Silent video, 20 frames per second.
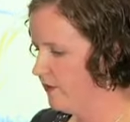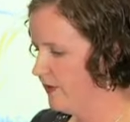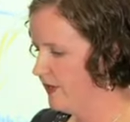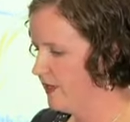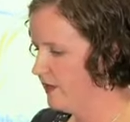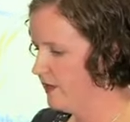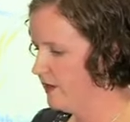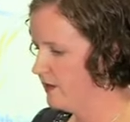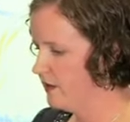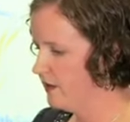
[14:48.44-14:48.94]

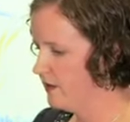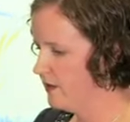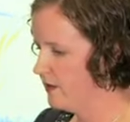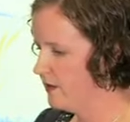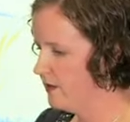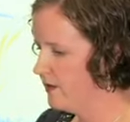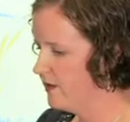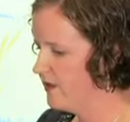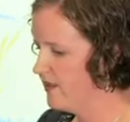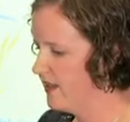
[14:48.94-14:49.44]
We
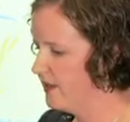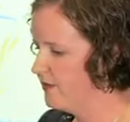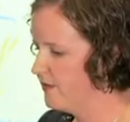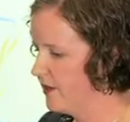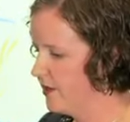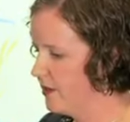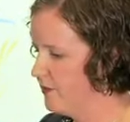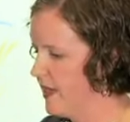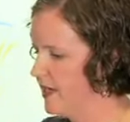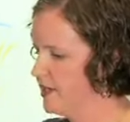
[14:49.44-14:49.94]
think
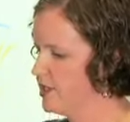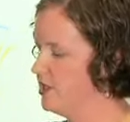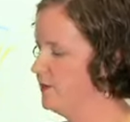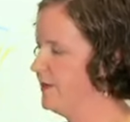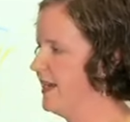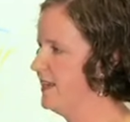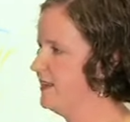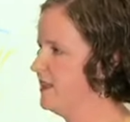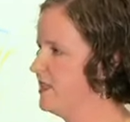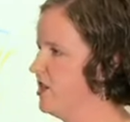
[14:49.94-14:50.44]
very much
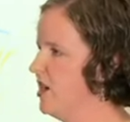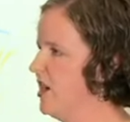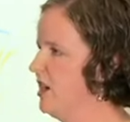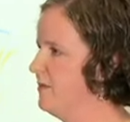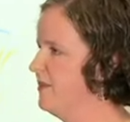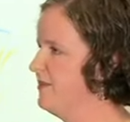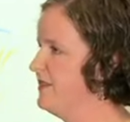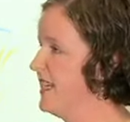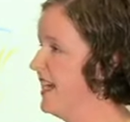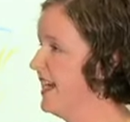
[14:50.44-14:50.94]
about the
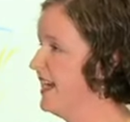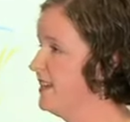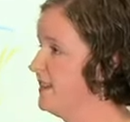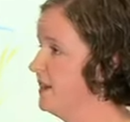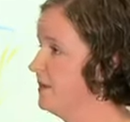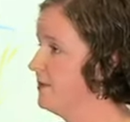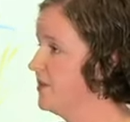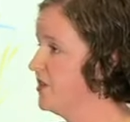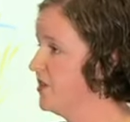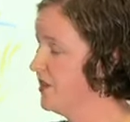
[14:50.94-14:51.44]
time of day
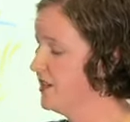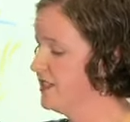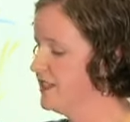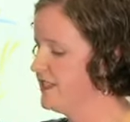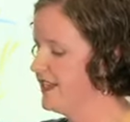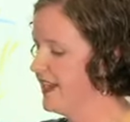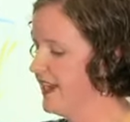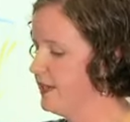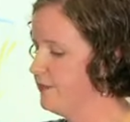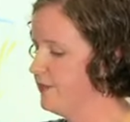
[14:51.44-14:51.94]
that we're going to
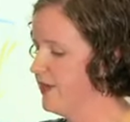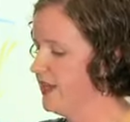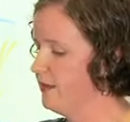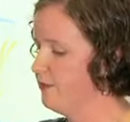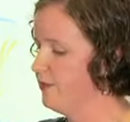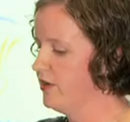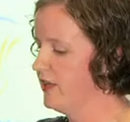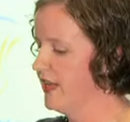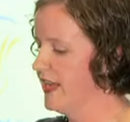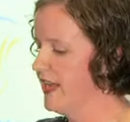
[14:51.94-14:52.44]
take
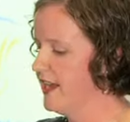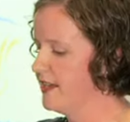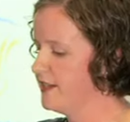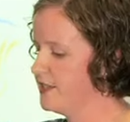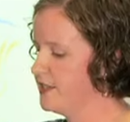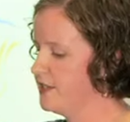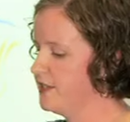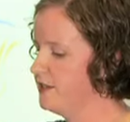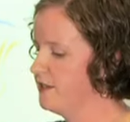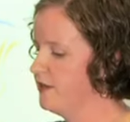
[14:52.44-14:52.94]
people
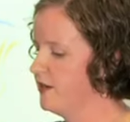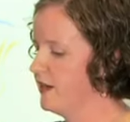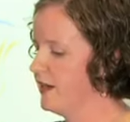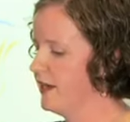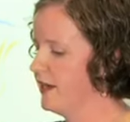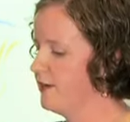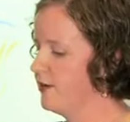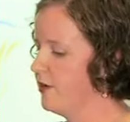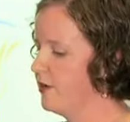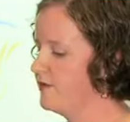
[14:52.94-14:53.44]
out.
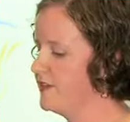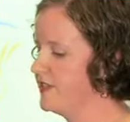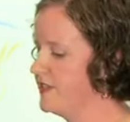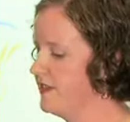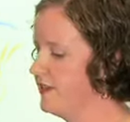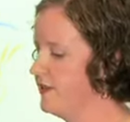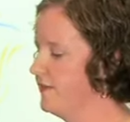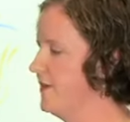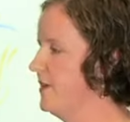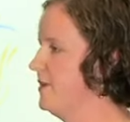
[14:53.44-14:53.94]

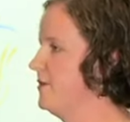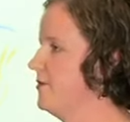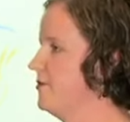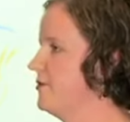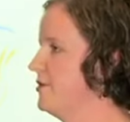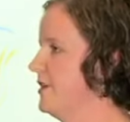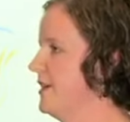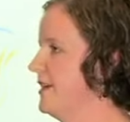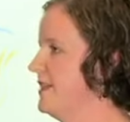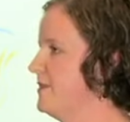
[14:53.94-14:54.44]
Obviously the vehicle
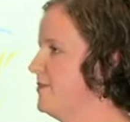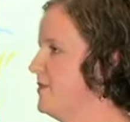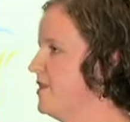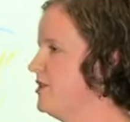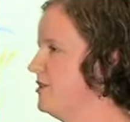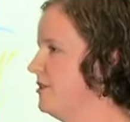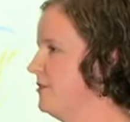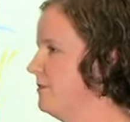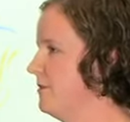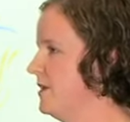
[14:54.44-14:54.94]

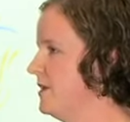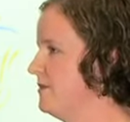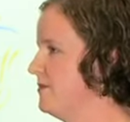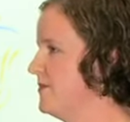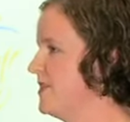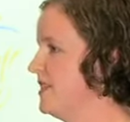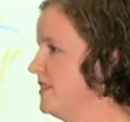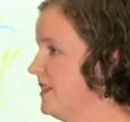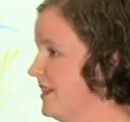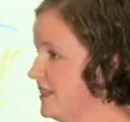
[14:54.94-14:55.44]
transmission we
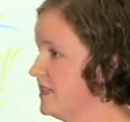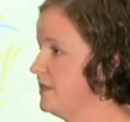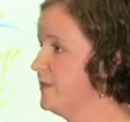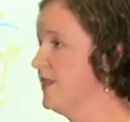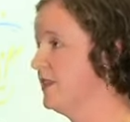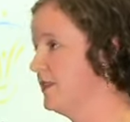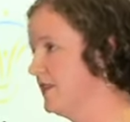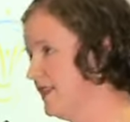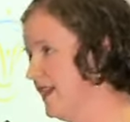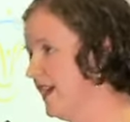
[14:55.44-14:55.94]
select to
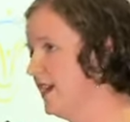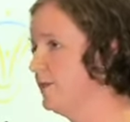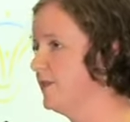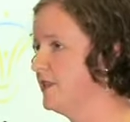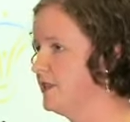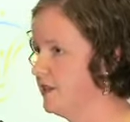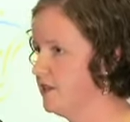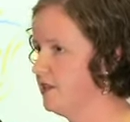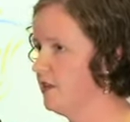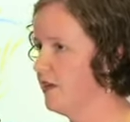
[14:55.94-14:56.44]
be the same
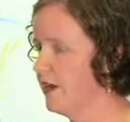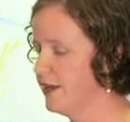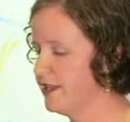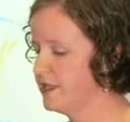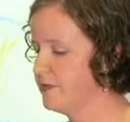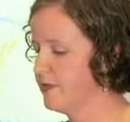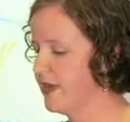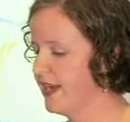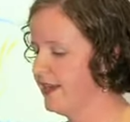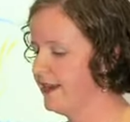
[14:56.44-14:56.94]
as the
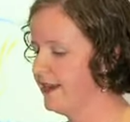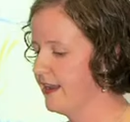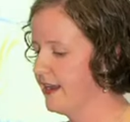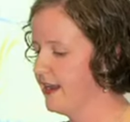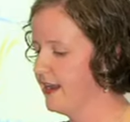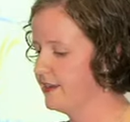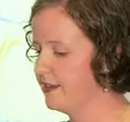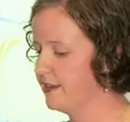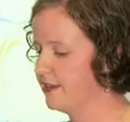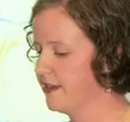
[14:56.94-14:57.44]
client's main
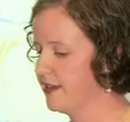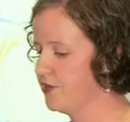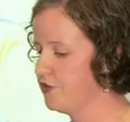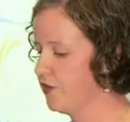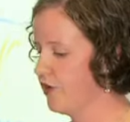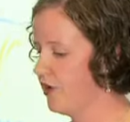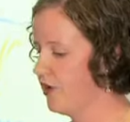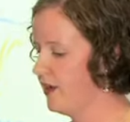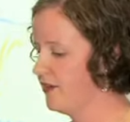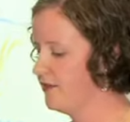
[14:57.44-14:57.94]
car that they
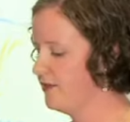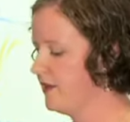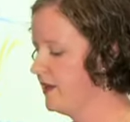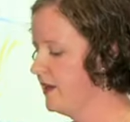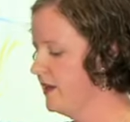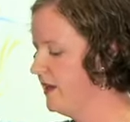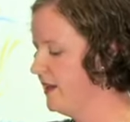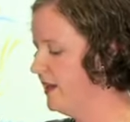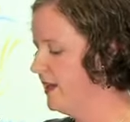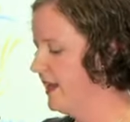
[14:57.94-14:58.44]
drive,
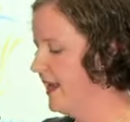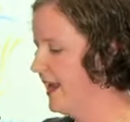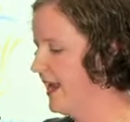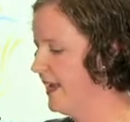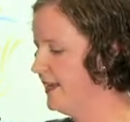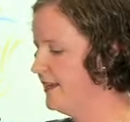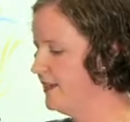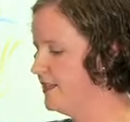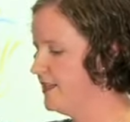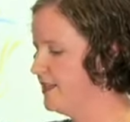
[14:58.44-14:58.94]

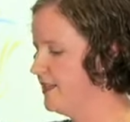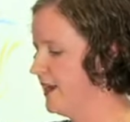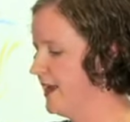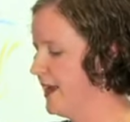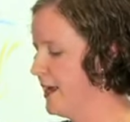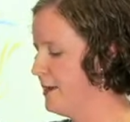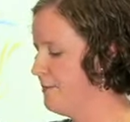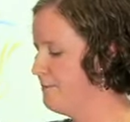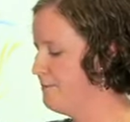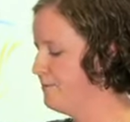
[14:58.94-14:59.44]
and
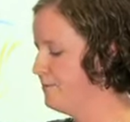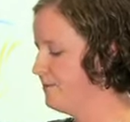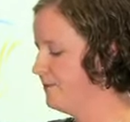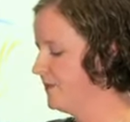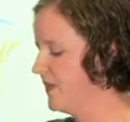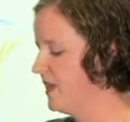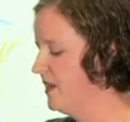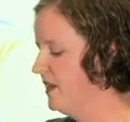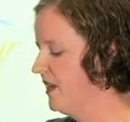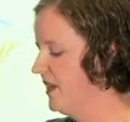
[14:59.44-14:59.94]

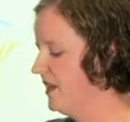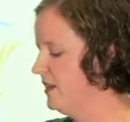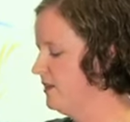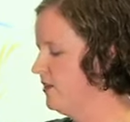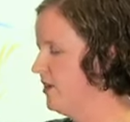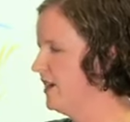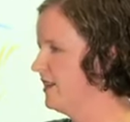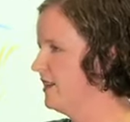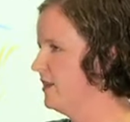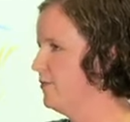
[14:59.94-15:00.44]
any
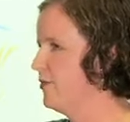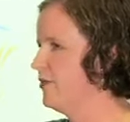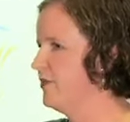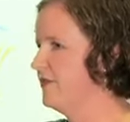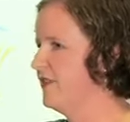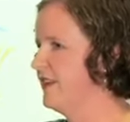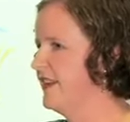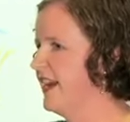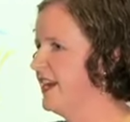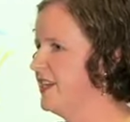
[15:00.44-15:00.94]
likely
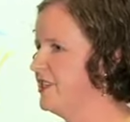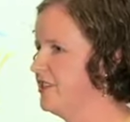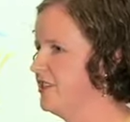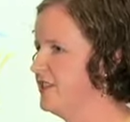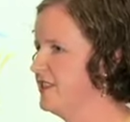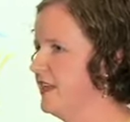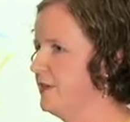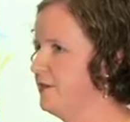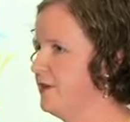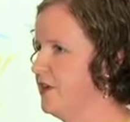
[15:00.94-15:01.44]

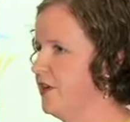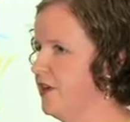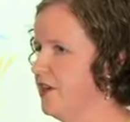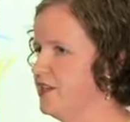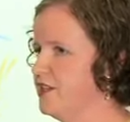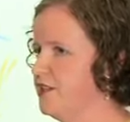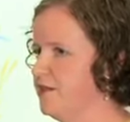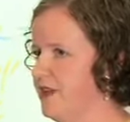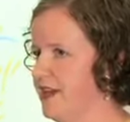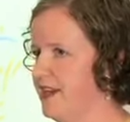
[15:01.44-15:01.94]
modifications that we're
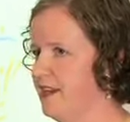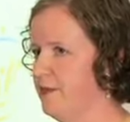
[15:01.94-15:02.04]
going to